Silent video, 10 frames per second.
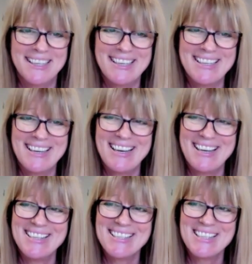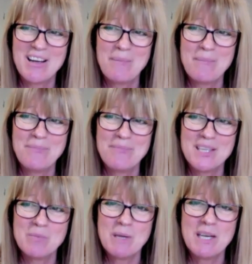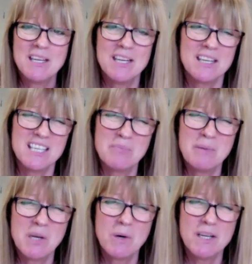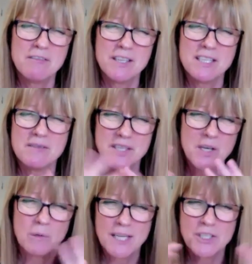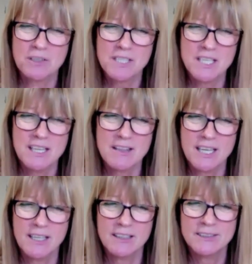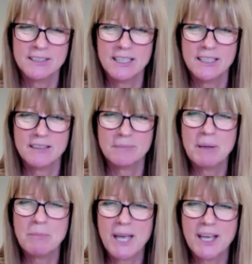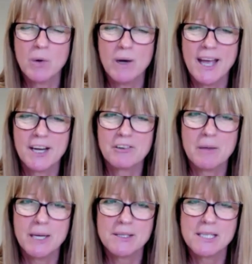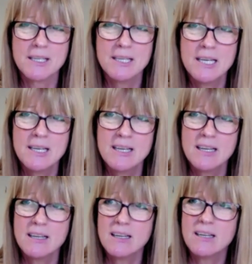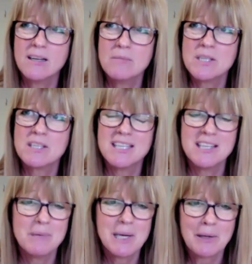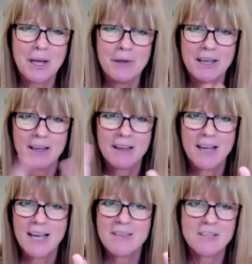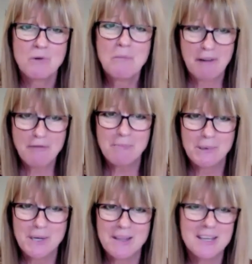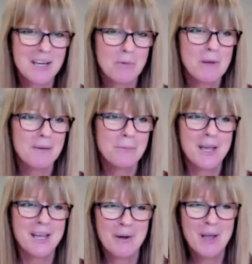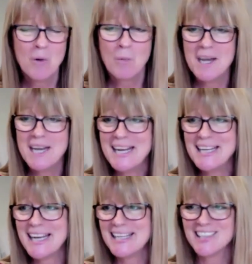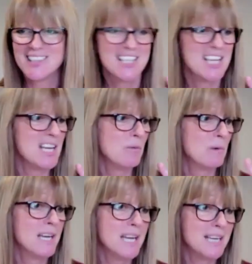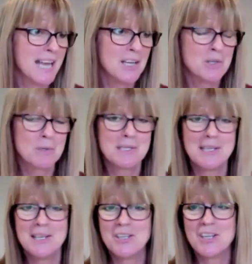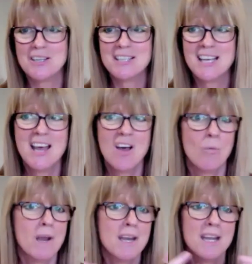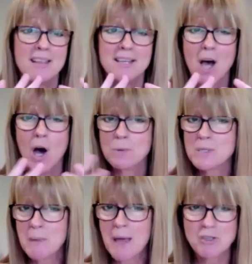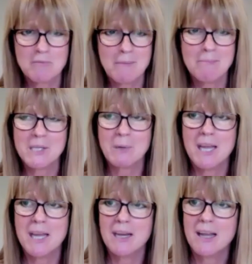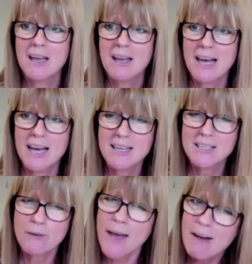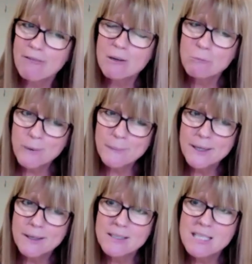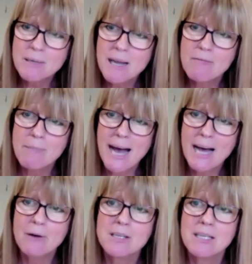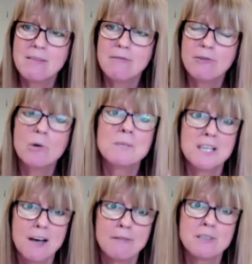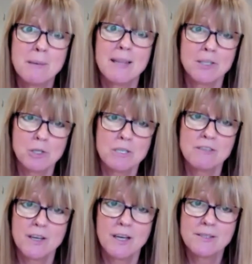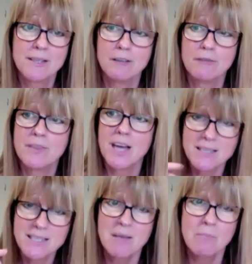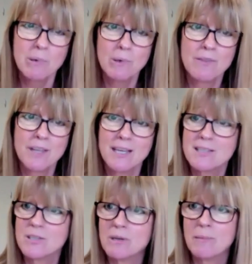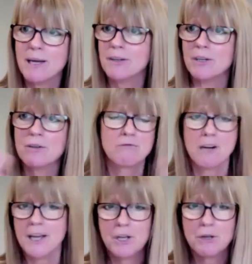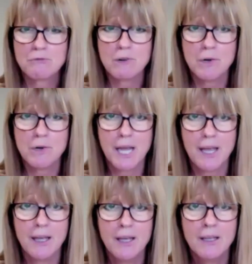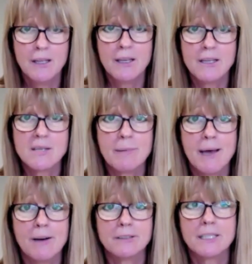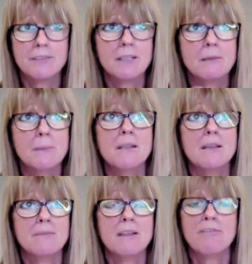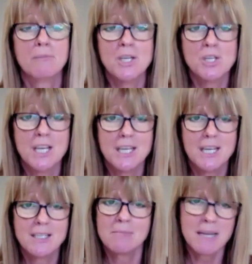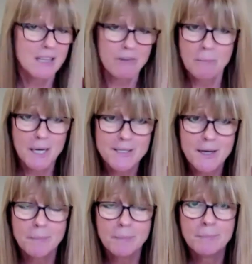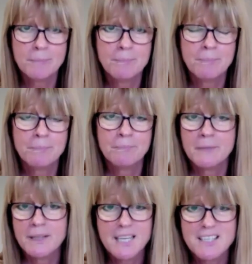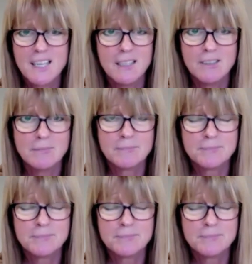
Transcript: Uh, and um, there's been you know it's been quite divisive this whole HRT thing, um, yeah. and people getting quite angry about it and and I'm just in the middle going, hey, there's room for everybody. You know, we we, we need HRT, we need natural solutions, we need there's a whole spectrum in between, and it's for every woman to be empowered and informed enough to make that choice for herself. That's the important thing. It's not about who's right and who's wrong here. It's about giving women the information they need to make their own minds up. And that's it.